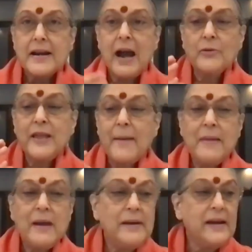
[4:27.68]
Now, there
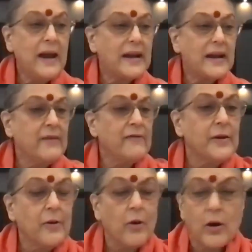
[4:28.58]
may be any
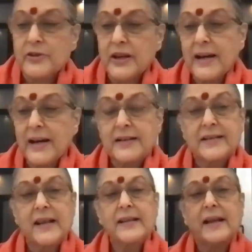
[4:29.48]
one object.
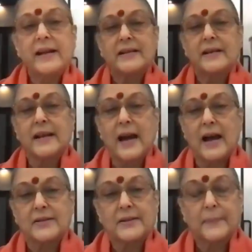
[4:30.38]
Let's say there is a
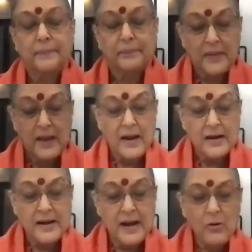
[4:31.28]
glass.
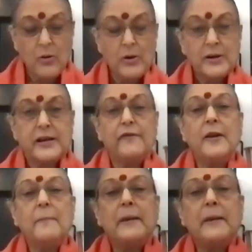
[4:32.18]
Now,
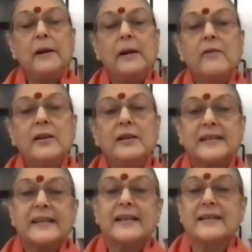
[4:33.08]
different people will
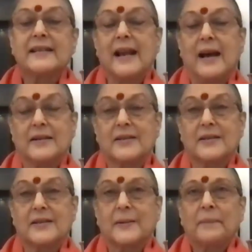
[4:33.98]
see this
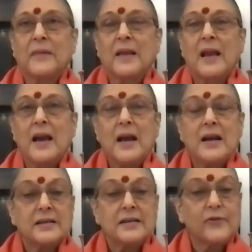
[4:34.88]
glass.
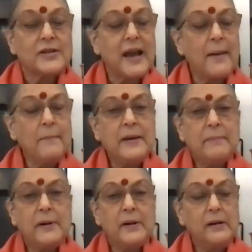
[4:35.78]
For some
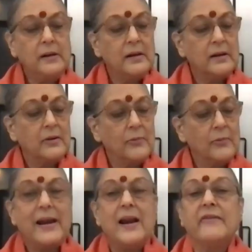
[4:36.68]
people
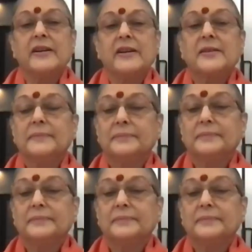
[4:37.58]
may love it.